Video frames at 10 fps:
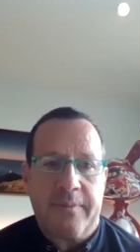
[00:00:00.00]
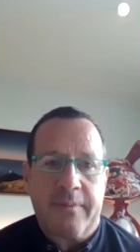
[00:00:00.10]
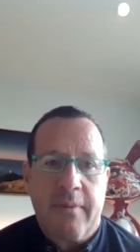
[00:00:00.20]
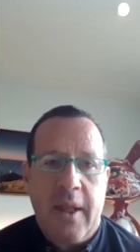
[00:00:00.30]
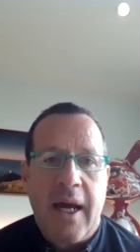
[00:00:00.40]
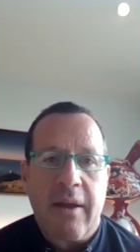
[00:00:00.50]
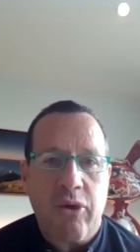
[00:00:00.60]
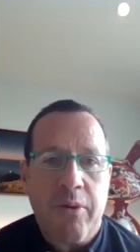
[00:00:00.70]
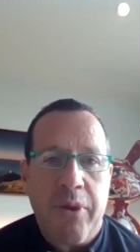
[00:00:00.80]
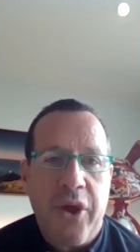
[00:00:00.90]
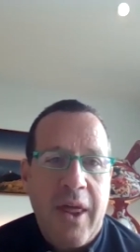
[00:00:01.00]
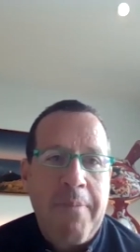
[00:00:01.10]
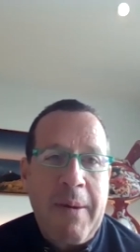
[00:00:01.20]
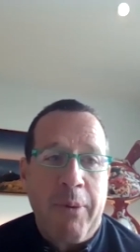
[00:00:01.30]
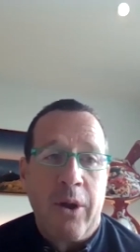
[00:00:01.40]
And I do think that
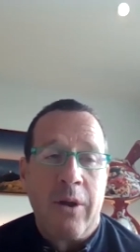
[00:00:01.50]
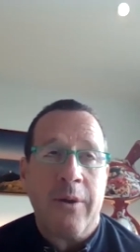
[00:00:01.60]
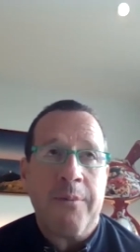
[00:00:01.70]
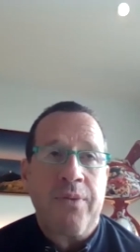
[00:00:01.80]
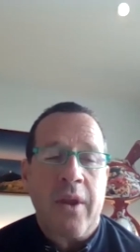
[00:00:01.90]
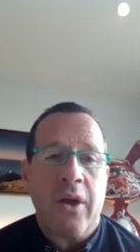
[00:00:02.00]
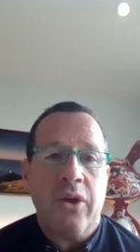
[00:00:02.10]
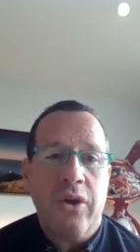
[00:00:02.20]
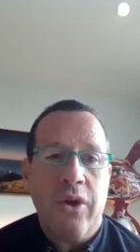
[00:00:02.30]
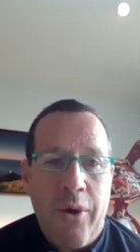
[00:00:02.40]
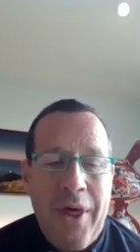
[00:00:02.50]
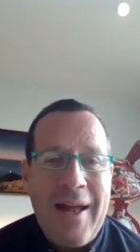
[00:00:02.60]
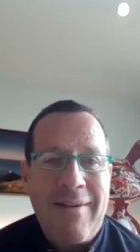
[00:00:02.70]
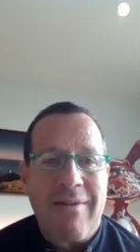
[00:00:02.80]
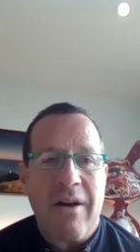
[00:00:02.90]
people know
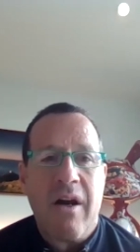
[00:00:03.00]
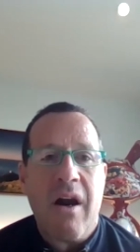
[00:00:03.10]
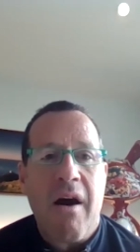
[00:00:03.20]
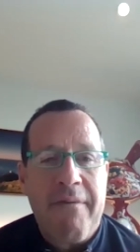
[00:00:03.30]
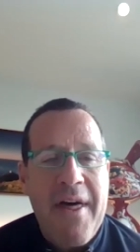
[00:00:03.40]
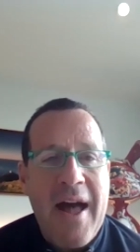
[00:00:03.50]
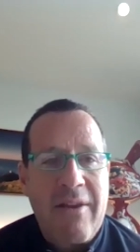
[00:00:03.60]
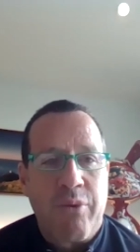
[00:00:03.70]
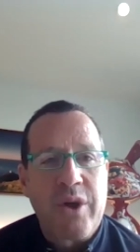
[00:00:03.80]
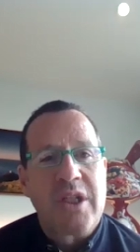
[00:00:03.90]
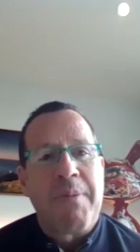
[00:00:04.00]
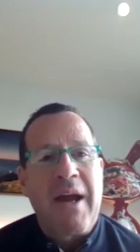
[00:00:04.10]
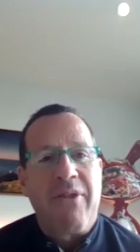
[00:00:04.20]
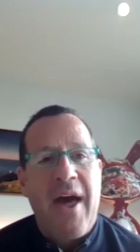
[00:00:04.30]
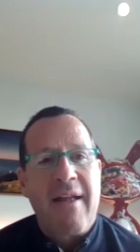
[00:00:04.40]
that, love that,
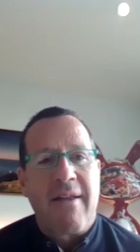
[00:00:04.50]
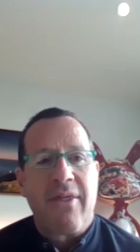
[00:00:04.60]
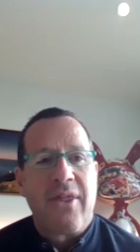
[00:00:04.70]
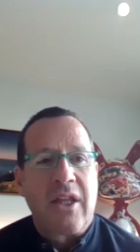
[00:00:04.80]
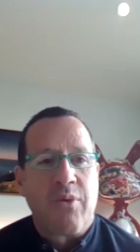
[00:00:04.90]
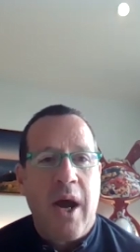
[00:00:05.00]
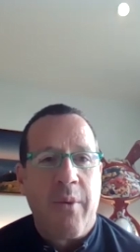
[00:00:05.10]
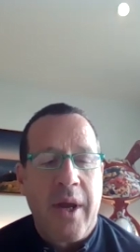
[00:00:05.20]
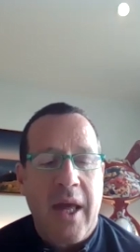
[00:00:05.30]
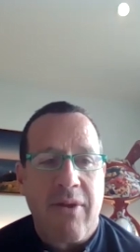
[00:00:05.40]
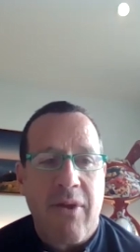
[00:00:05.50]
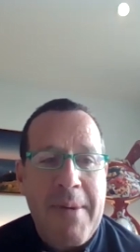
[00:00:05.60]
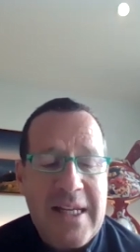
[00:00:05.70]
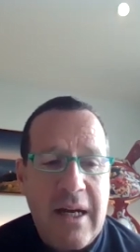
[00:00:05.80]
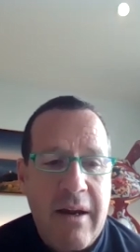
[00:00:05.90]
respect that, and that's why we get the
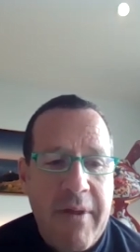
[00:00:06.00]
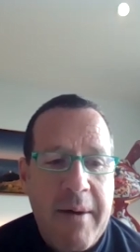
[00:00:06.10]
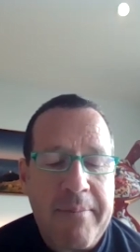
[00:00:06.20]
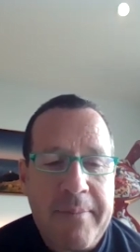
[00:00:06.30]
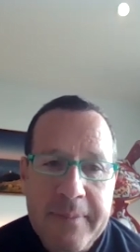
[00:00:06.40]
best out of them.